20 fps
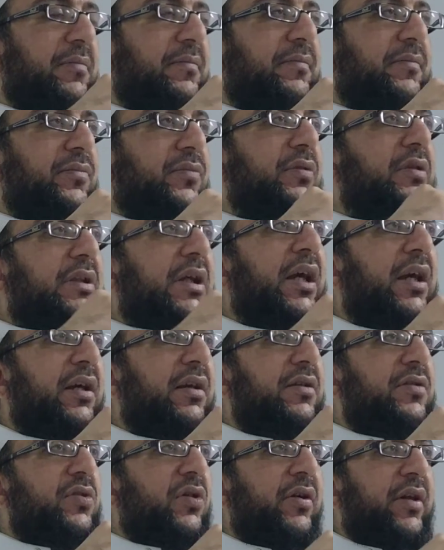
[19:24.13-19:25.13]
Okay,
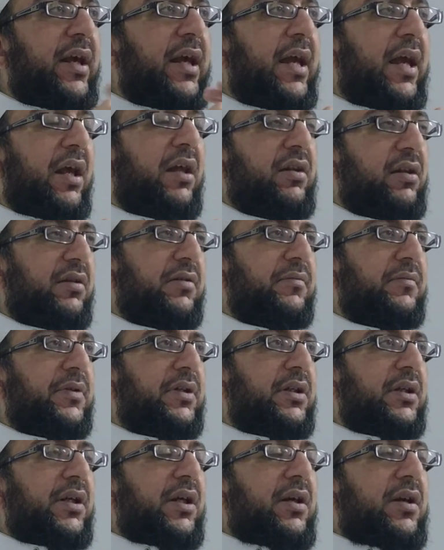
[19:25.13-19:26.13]
it's on a hill.
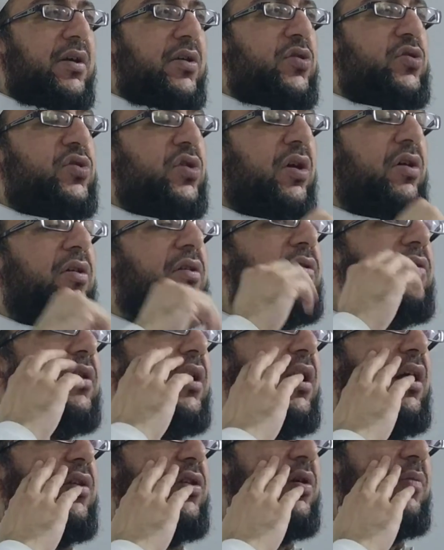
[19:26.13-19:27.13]
So
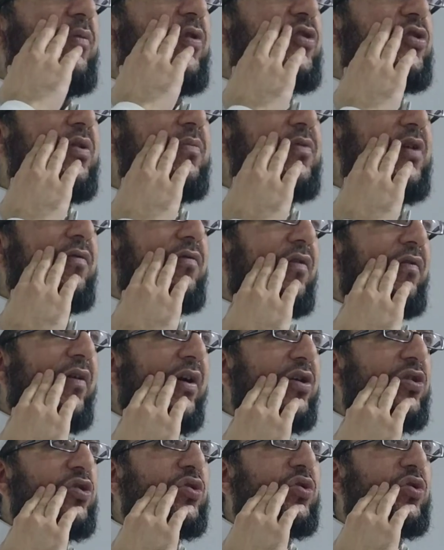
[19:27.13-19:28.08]
the Muslims have a very strong